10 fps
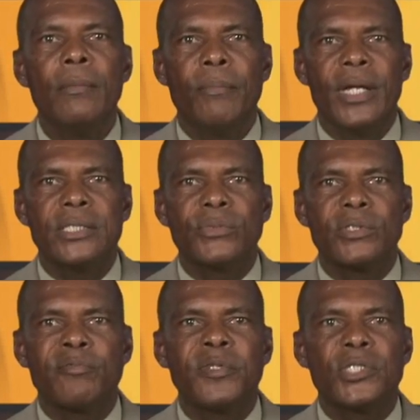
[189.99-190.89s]
Best
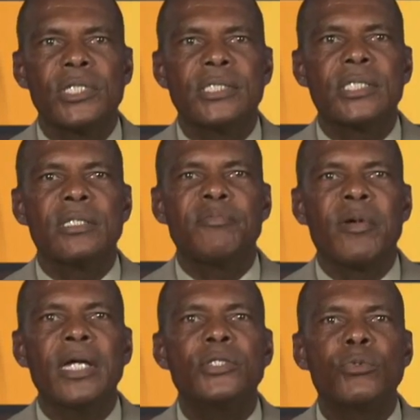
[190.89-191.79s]
was officially
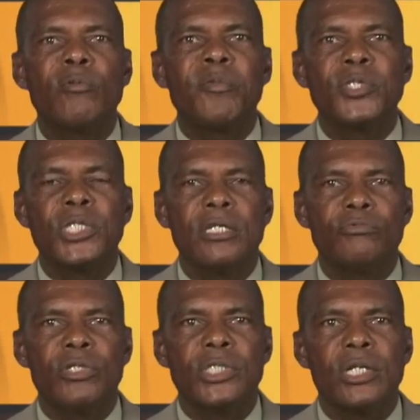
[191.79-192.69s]
certified to officiate
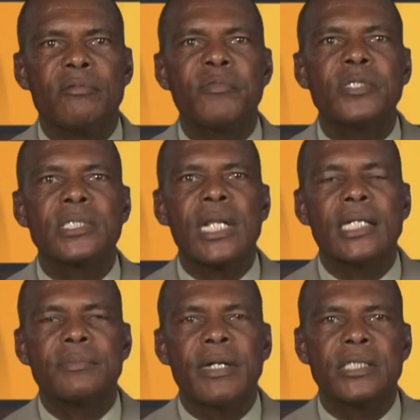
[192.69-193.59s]
regional
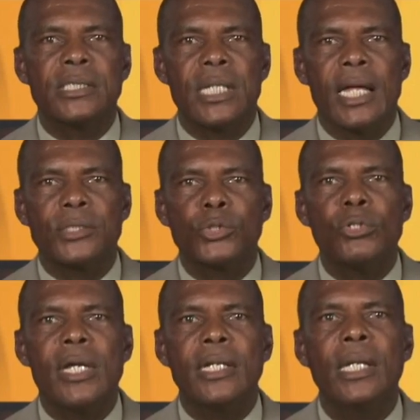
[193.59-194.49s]
first-class matches last
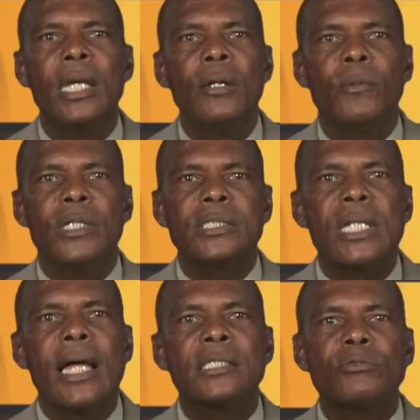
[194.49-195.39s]
July, with his
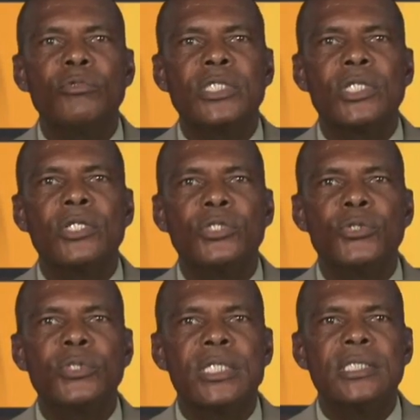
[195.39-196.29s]
last regional
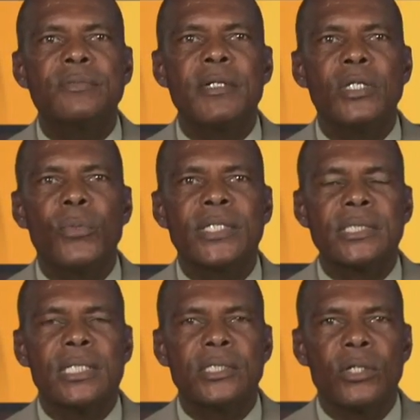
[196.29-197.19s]
duties being the
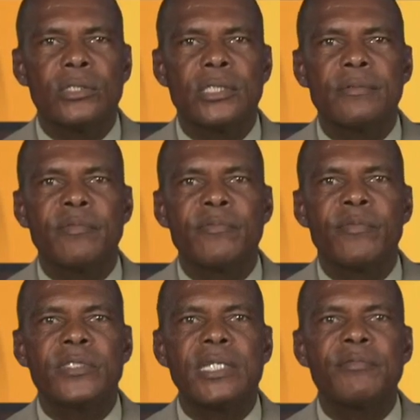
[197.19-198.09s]
West Indies
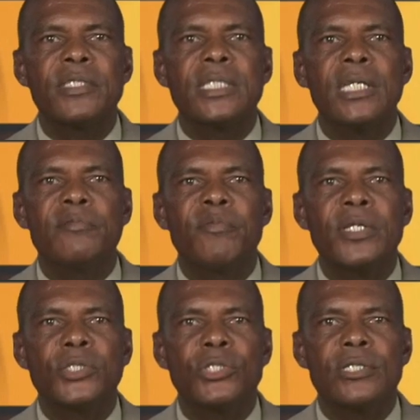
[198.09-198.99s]
under-17
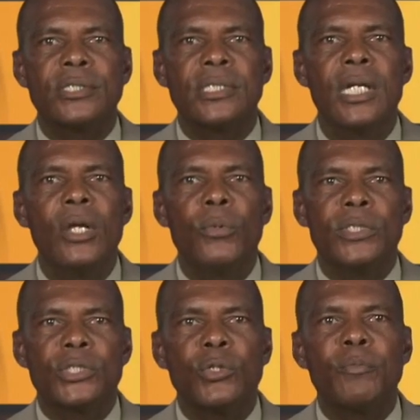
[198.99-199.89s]
fixtures,
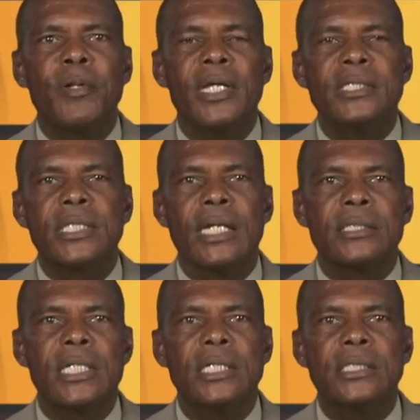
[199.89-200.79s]
which took place
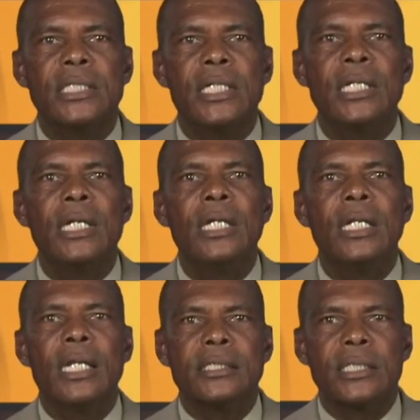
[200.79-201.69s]
at TNT
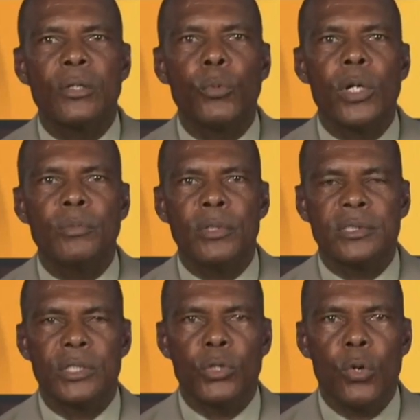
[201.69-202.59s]
less than 1
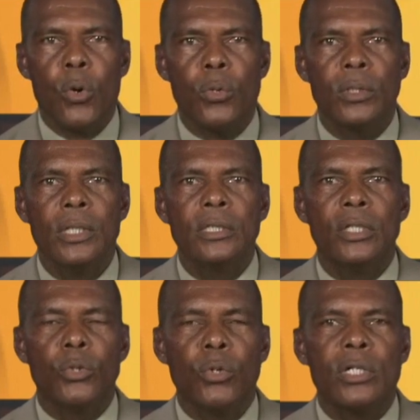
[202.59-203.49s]
month ago.
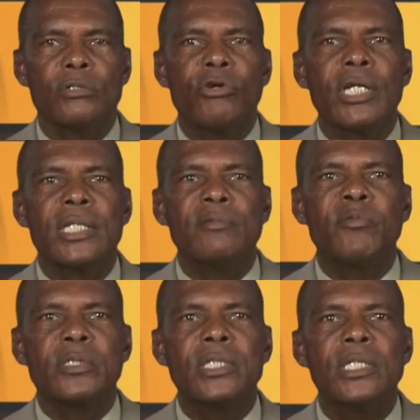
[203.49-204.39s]
The local cricketing
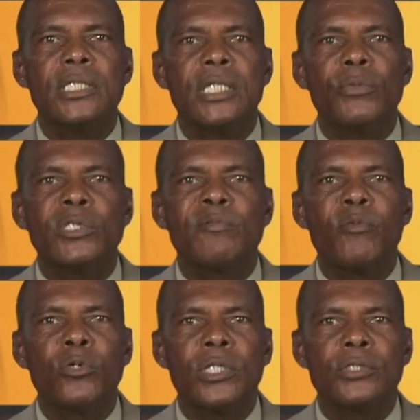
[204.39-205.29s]
fraternity was
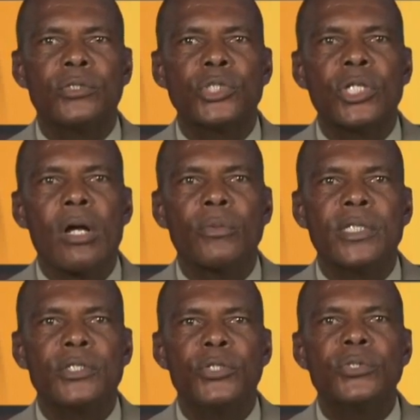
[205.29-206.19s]
flown into shock
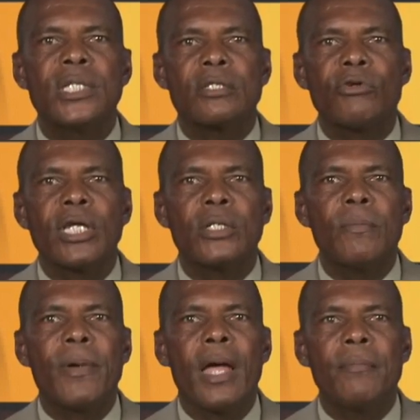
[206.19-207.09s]
with the news that cricket
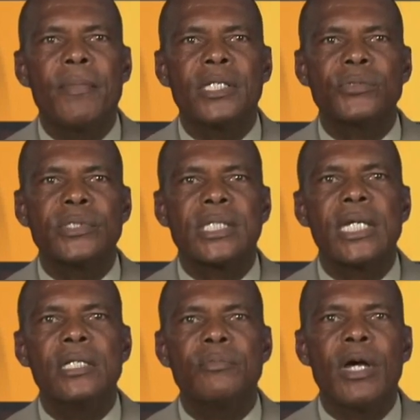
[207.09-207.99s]
umpire Best was
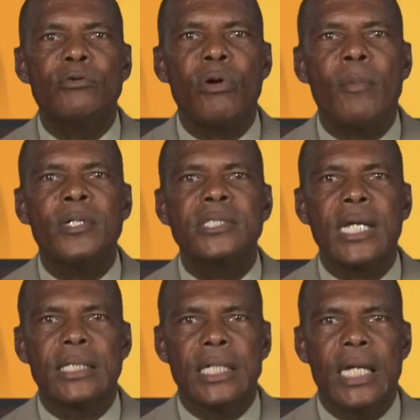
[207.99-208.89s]
killed by robbers
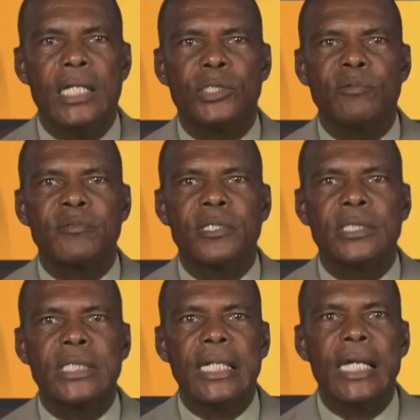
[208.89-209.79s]
at the age of
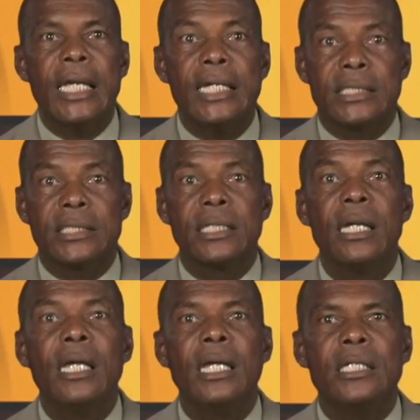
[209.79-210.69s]
38.
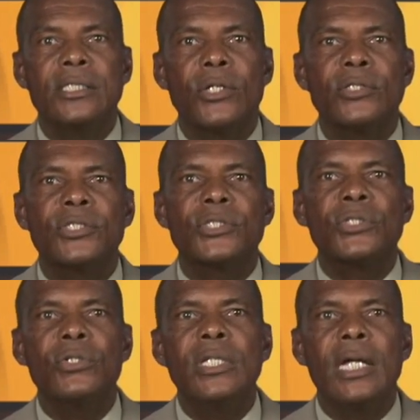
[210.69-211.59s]
It is
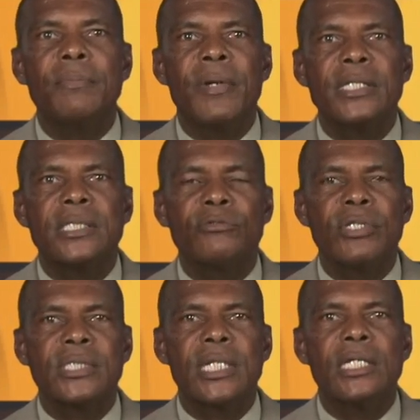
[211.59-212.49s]
understood that Best, a
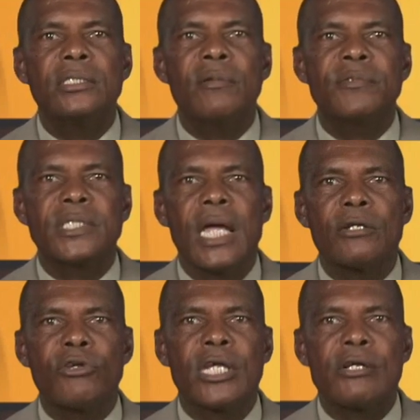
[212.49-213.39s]
resident of
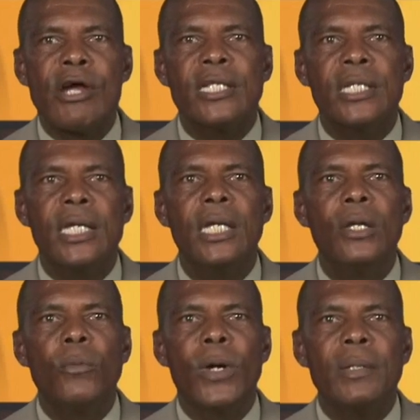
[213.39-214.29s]
Sangre Grande,
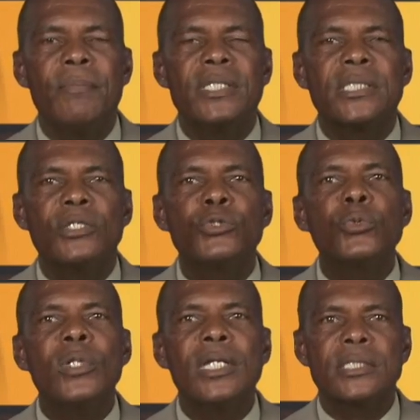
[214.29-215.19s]
went missing
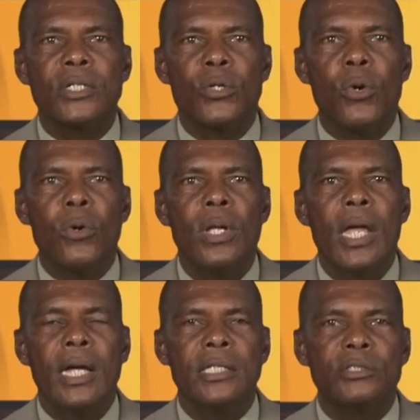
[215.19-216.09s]
2 days ago,
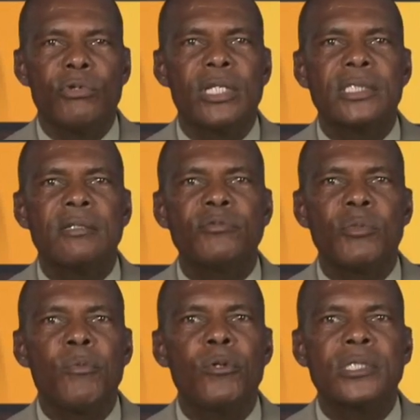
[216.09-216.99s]
and his relatives
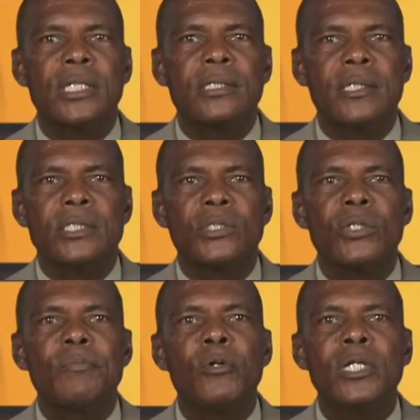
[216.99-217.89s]
reported this to
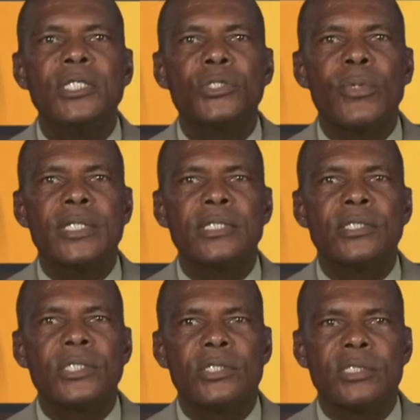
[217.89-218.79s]
the police, who went
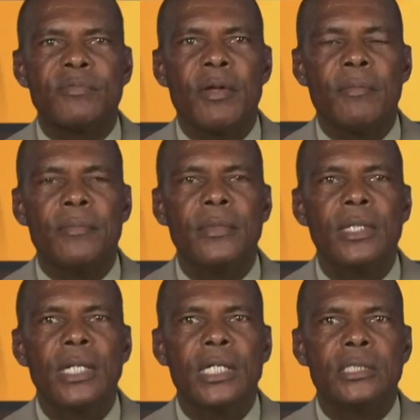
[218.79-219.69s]
in search of him.
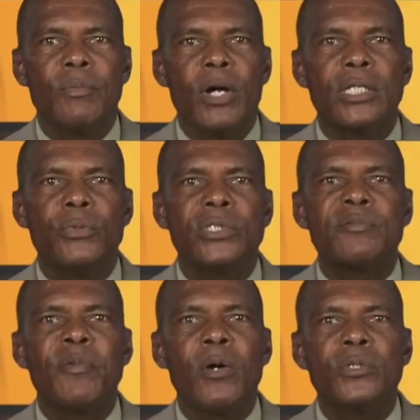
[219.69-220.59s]
His body
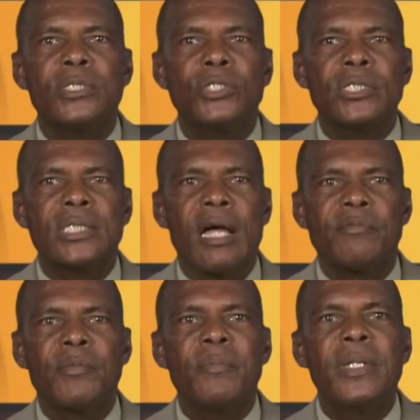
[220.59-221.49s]
was found just
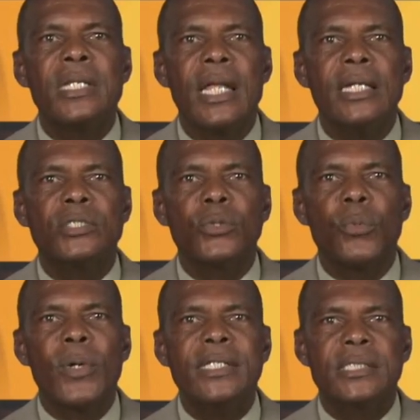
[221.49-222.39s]
after midnight
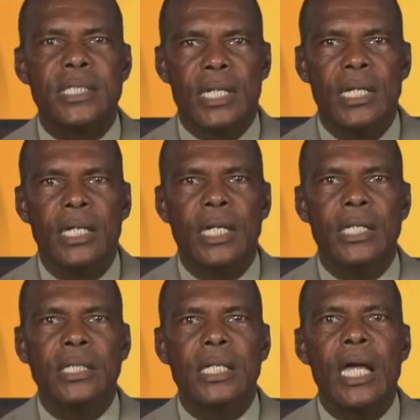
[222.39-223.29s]
on Wednesday
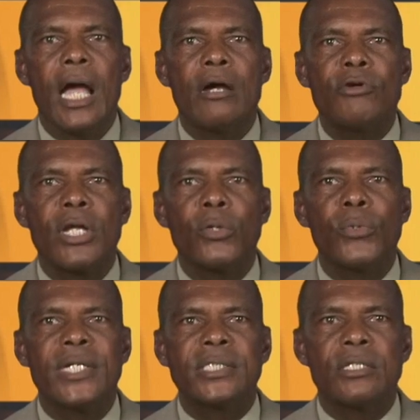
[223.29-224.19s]
in the
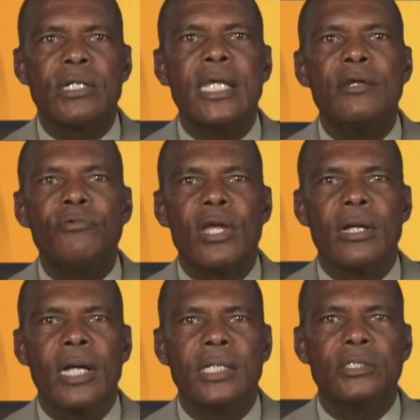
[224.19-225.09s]
Aranguez
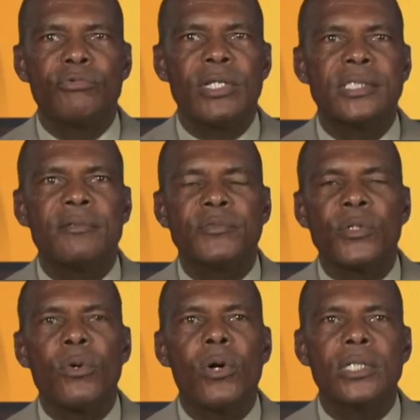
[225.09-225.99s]
area, and his relatives
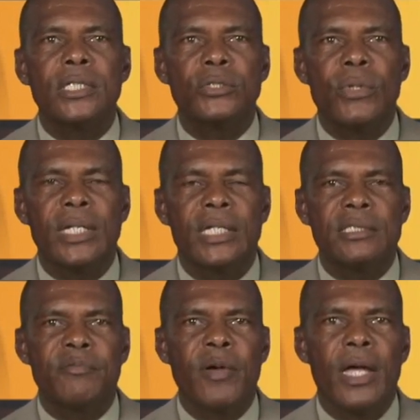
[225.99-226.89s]
were called in to
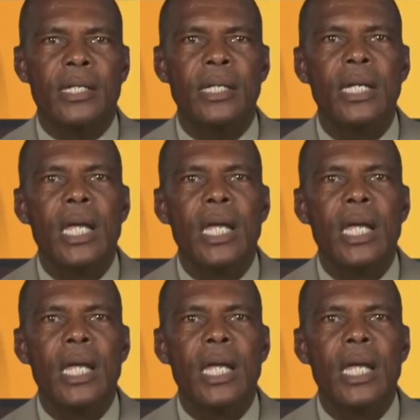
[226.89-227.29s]
identify.